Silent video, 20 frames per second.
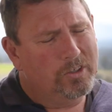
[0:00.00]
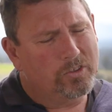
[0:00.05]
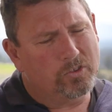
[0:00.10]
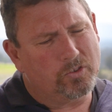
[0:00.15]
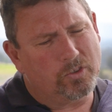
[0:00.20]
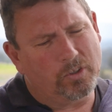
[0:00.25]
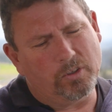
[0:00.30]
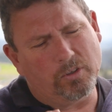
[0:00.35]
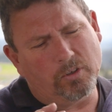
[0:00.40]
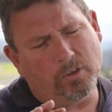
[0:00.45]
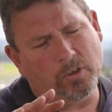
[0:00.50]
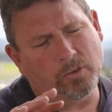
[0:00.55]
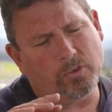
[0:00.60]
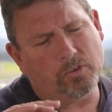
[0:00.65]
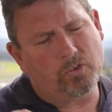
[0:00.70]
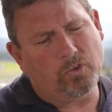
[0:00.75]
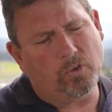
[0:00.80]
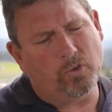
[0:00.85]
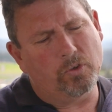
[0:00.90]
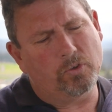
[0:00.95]
because on
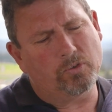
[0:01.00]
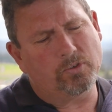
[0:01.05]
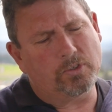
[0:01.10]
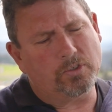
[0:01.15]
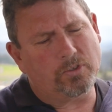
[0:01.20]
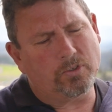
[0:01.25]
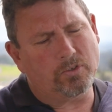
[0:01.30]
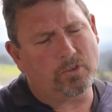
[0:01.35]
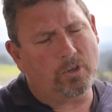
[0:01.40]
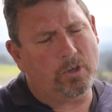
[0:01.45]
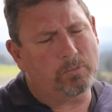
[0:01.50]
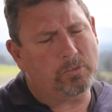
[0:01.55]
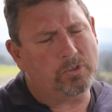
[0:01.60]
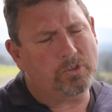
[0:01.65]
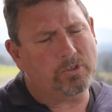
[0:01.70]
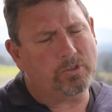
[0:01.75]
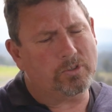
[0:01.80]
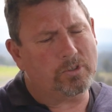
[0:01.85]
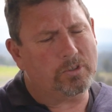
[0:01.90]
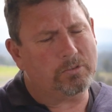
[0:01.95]
the soils this is on,
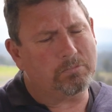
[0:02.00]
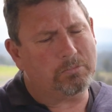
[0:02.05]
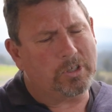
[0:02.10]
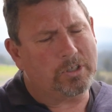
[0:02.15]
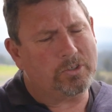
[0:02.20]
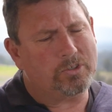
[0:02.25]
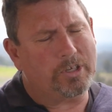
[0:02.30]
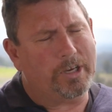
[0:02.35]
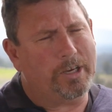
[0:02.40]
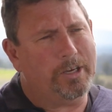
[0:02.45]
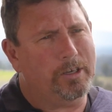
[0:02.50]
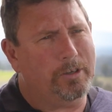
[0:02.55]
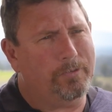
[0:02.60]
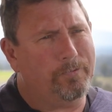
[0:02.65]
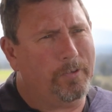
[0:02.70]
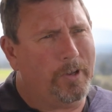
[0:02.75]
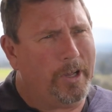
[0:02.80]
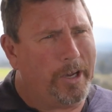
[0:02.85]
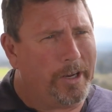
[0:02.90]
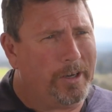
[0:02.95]
which is a sandy
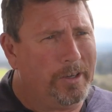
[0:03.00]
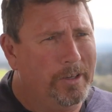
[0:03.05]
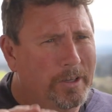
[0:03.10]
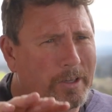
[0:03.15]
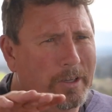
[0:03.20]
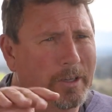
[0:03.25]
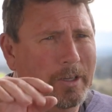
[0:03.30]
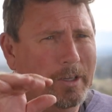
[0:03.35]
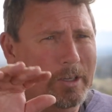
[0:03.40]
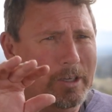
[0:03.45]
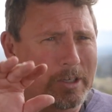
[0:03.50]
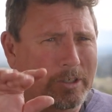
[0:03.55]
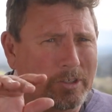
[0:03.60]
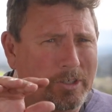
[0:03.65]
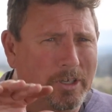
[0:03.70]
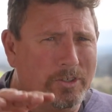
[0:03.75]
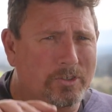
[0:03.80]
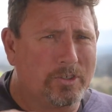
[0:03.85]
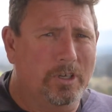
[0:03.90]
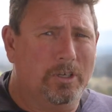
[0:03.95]
flat, it
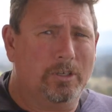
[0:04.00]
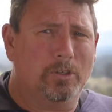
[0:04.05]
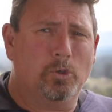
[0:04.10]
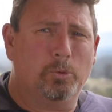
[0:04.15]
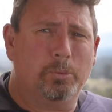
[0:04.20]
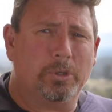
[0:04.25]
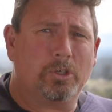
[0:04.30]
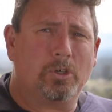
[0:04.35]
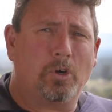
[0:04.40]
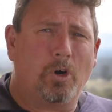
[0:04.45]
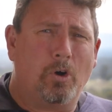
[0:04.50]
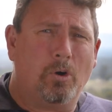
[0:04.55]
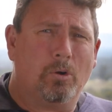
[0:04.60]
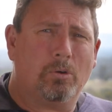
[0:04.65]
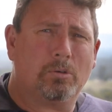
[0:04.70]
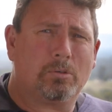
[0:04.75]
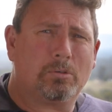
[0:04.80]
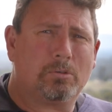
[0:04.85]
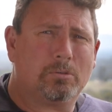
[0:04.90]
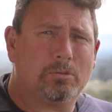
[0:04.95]
does get a little bit
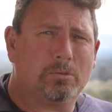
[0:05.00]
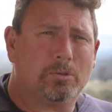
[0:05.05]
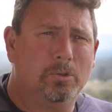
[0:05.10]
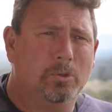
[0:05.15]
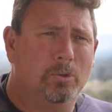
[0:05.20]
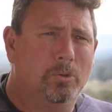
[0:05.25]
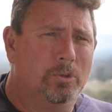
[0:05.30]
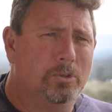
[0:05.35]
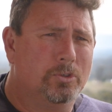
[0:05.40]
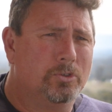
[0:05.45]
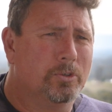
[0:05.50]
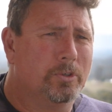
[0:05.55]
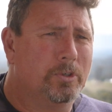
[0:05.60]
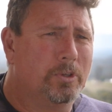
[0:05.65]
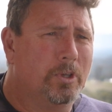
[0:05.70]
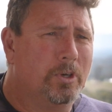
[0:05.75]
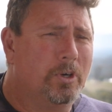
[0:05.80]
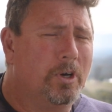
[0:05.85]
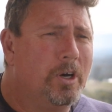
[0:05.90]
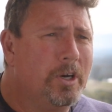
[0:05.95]
cooler
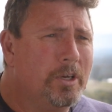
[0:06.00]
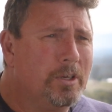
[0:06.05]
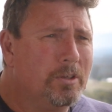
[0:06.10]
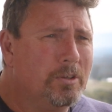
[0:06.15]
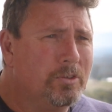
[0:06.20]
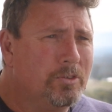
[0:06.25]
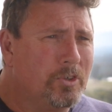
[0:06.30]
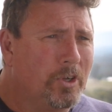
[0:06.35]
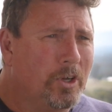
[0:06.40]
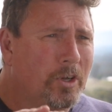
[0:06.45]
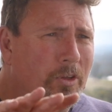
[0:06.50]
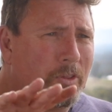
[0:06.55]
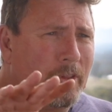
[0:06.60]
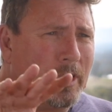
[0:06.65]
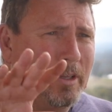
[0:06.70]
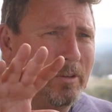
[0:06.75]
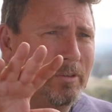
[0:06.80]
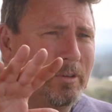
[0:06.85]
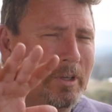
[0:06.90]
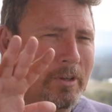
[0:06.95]
during the night, so
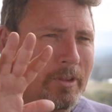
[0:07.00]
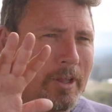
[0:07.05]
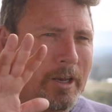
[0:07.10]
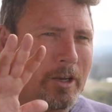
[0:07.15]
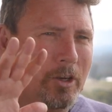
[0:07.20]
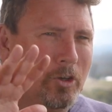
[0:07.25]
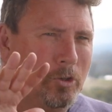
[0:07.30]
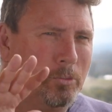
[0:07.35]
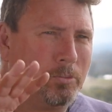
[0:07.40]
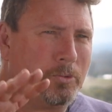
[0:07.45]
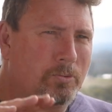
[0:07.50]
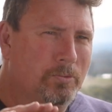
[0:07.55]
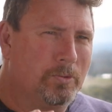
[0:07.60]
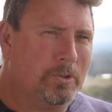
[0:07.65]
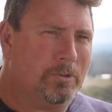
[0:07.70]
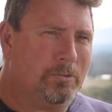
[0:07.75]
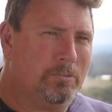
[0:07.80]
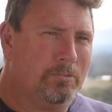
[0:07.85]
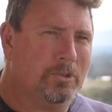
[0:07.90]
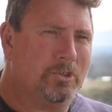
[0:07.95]
that helps
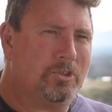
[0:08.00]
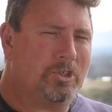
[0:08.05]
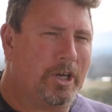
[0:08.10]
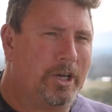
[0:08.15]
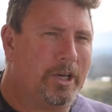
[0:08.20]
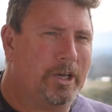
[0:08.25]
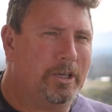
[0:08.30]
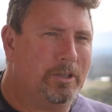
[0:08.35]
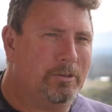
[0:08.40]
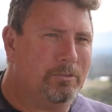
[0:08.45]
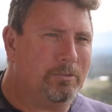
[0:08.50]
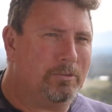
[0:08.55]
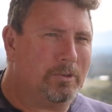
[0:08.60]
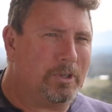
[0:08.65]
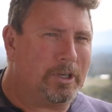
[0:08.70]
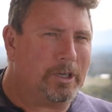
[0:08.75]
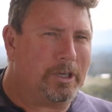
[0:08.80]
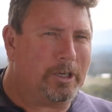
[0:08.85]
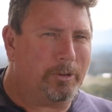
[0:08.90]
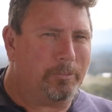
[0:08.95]
retain
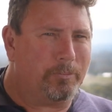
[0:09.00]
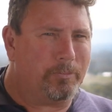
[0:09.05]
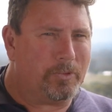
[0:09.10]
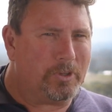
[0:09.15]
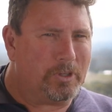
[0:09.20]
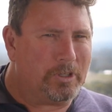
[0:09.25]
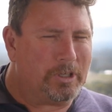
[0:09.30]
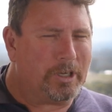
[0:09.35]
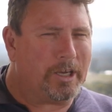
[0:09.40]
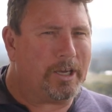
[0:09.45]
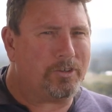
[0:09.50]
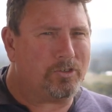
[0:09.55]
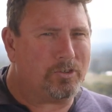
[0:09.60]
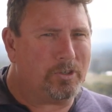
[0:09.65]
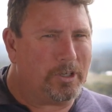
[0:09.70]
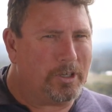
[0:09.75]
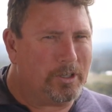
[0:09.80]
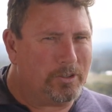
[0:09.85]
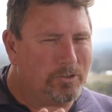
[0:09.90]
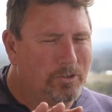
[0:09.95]
the
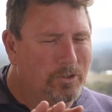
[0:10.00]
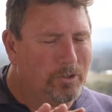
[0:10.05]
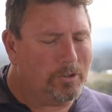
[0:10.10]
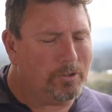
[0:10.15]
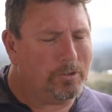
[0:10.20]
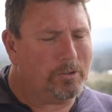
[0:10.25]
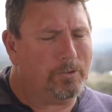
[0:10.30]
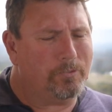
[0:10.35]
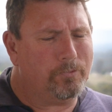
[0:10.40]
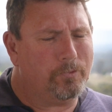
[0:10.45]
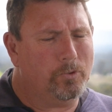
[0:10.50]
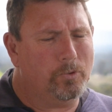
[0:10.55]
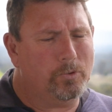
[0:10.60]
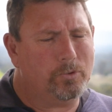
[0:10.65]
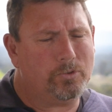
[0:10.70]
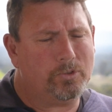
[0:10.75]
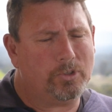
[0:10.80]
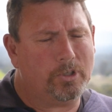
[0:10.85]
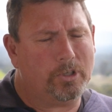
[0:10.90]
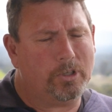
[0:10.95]
acid as the
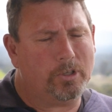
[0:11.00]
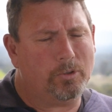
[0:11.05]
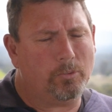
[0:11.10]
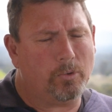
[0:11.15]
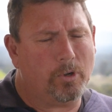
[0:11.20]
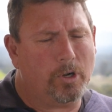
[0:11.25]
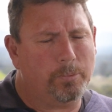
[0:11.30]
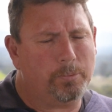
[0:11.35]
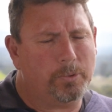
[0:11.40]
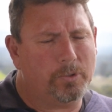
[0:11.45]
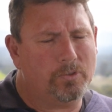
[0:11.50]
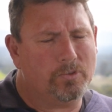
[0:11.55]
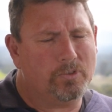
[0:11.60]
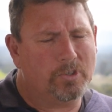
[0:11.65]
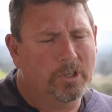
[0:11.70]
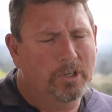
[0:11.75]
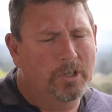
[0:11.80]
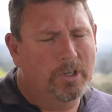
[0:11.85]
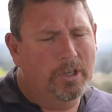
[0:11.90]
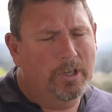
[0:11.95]
fruit
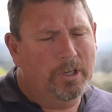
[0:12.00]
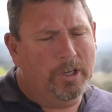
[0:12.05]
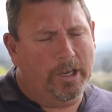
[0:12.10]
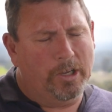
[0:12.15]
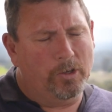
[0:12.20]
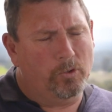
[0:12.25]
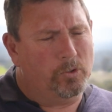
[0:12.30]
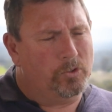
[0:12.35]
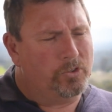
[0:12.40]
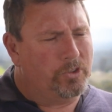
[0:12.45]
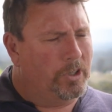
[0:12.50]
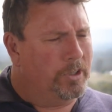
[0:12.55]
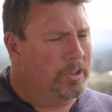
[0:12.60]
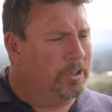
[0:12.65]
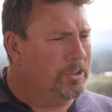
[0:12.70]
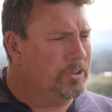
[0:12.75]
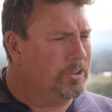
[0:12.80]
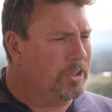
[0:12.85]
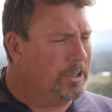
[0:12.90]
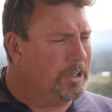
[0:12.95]
ripens. And also
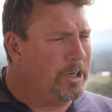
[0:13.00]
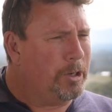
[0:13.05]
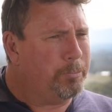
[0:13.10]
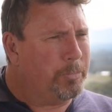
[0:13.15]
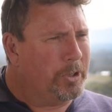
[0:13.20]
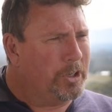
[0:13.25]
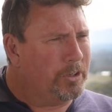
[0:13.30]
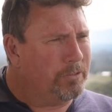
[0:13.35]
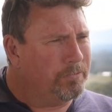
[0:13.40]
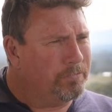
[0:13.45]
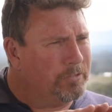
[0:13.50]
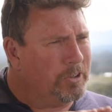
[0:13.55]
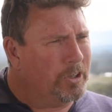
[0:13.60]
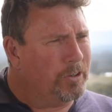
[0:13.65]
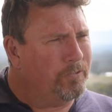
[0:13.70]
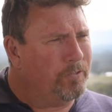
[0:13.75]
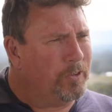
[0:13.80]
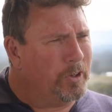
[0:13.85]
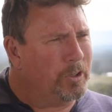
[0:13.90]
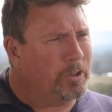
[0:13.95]
these end up being
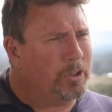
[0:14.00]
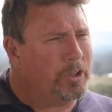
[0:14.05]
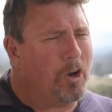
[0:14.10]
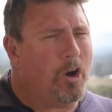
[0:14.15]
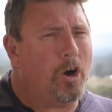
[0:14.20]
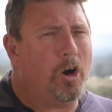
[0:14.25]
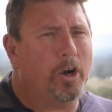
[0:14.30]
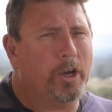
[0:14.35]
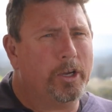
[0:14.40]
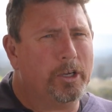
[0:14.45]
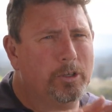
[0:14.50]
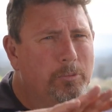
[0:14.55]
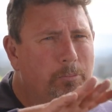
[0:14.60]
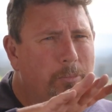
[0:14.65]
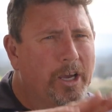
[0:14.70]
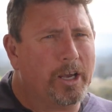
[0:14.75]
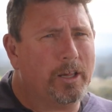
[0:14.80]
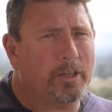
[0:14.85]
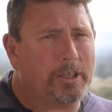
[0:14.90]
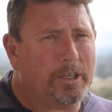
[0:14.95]
fairly high in
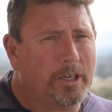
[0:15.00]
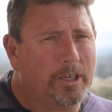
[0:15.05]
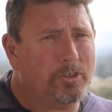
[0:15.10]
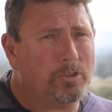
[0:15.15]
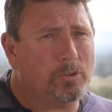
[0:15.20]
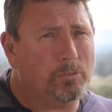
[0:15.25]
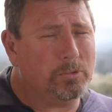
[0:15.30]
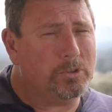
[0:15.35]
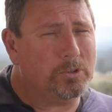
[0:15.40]
malic acid,